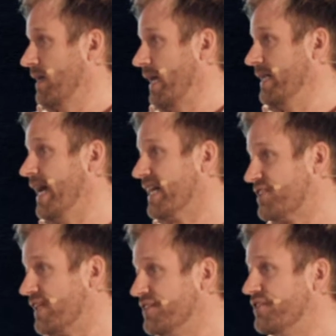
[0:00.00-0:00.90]
And he
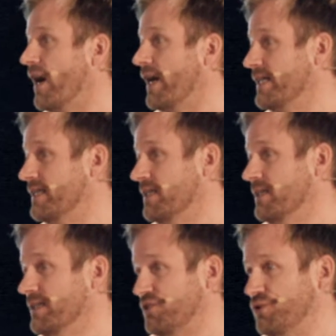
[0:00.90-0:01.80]
actually died
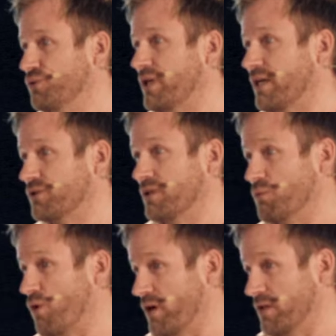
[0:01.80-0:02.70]
in
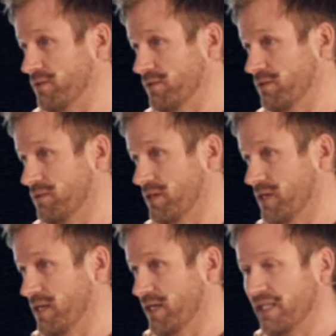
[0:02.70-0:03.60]
2001.
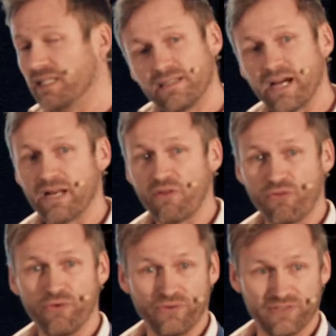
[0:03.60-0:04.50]
He died
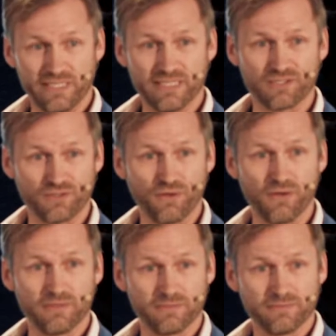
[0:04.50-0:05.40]
30 years old.